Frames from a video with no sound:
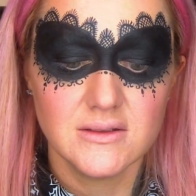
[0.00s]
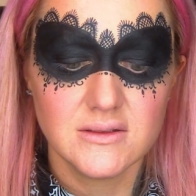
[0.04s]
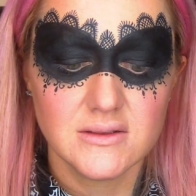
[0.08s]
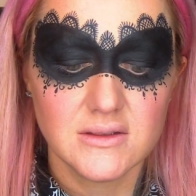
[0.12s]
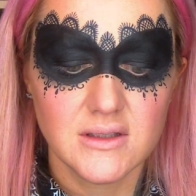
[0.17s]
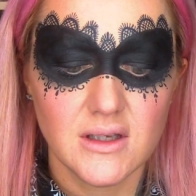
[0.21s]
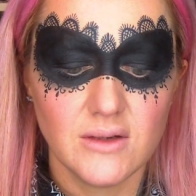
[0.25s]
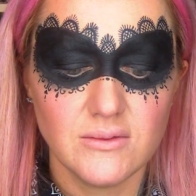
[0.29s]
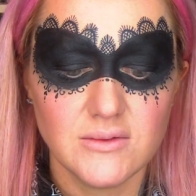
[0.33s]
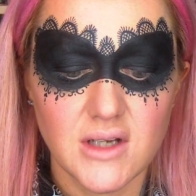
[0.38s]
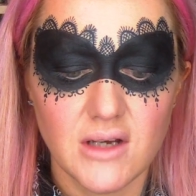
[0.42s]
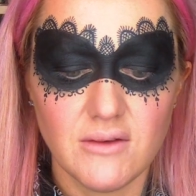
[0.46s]

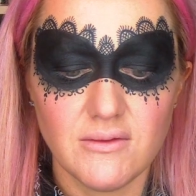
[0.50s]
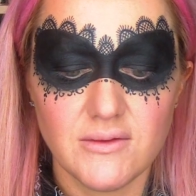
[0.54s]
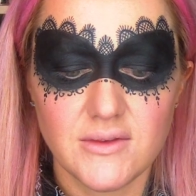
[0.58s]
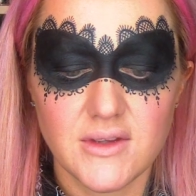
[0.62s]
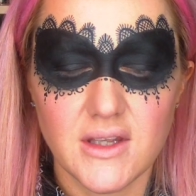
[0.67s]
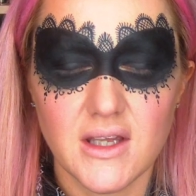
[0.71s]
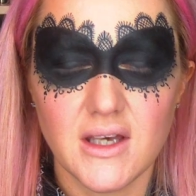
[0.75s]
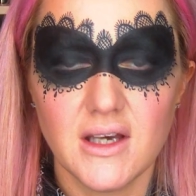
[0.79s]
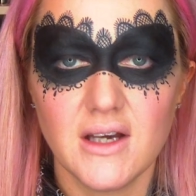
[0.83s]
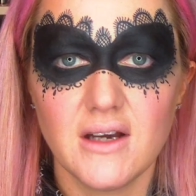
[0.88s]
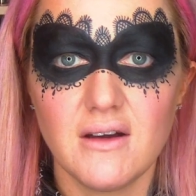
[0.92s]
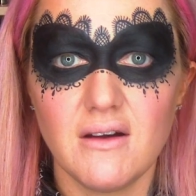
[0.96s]
So don't
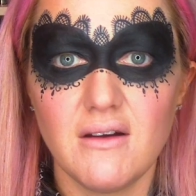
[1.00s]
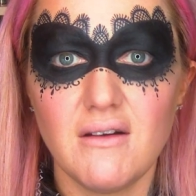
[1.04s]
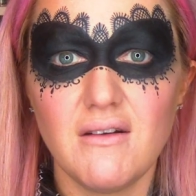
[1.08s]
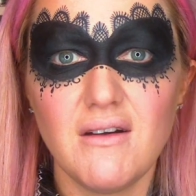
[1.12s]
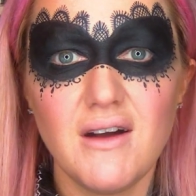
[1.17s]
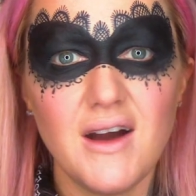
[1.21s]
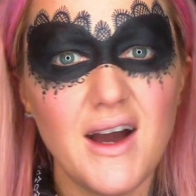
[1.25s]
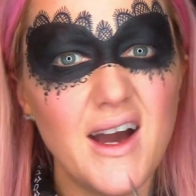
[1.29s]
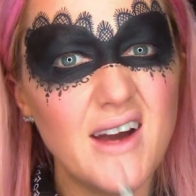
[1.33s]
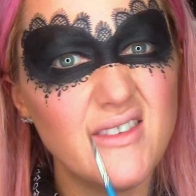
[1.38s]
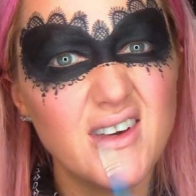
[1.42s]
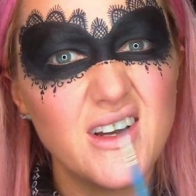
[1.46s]
think,
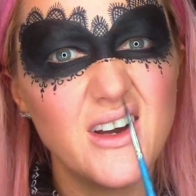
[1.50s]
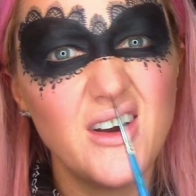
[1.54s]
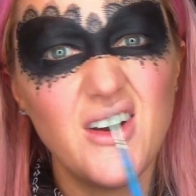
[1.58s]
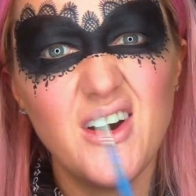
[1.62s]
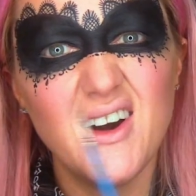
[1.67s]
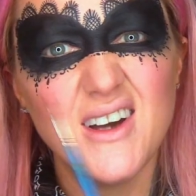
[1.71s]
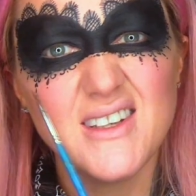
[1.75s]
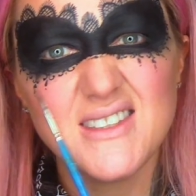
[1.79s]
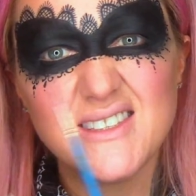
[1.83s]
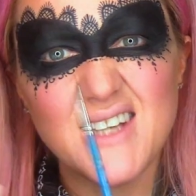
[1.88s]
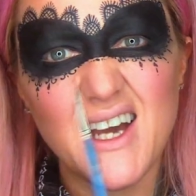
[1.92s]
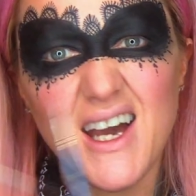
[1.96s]
oh, I haven't
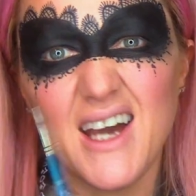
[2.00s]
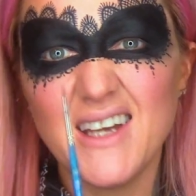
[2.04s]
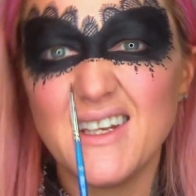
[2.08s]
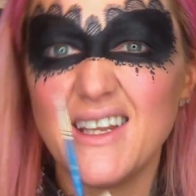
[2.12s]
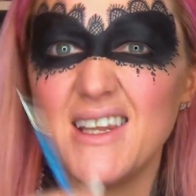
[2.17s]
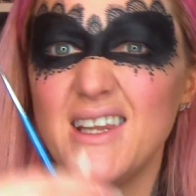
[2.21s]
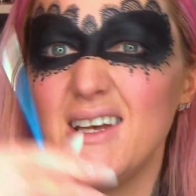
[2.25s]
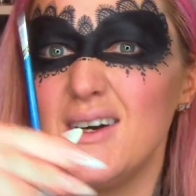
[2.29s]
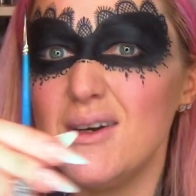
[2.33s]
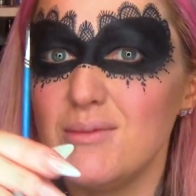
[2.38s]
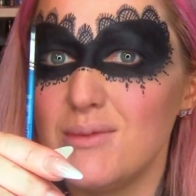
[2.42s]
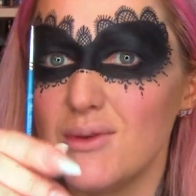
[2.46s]
got a tiny
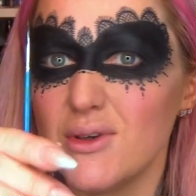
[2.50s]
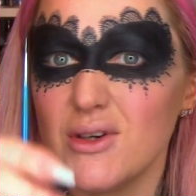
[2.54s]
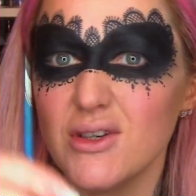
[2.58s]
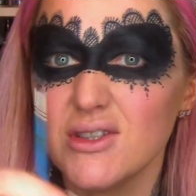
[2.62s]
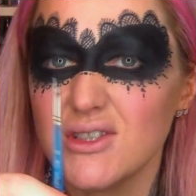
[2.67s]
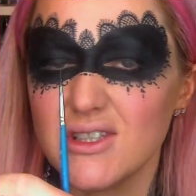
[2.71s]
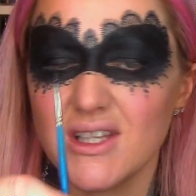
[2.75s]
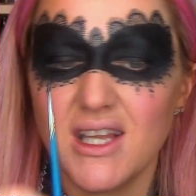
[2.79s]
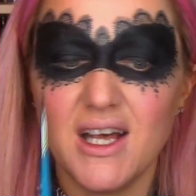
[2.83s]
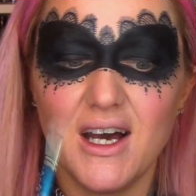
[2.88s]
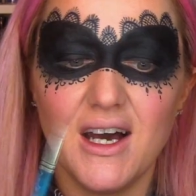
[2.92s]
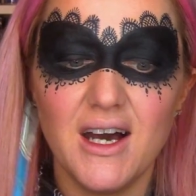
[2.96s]
little
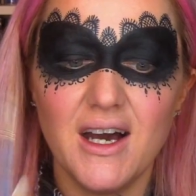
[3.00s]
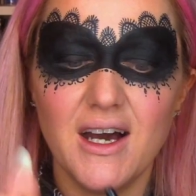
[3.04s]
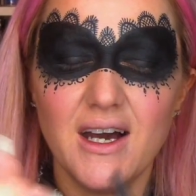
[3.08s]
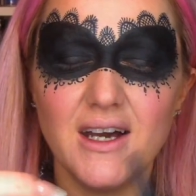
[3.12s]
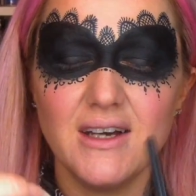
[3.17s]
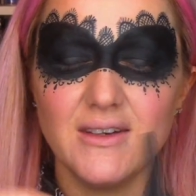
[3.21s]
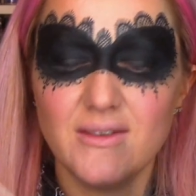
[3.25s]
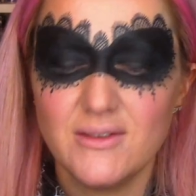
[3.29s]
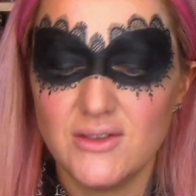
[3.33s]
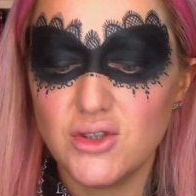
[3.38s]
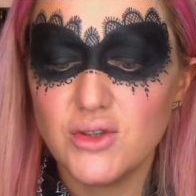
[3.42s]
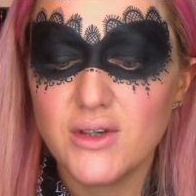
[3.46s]
brush like that.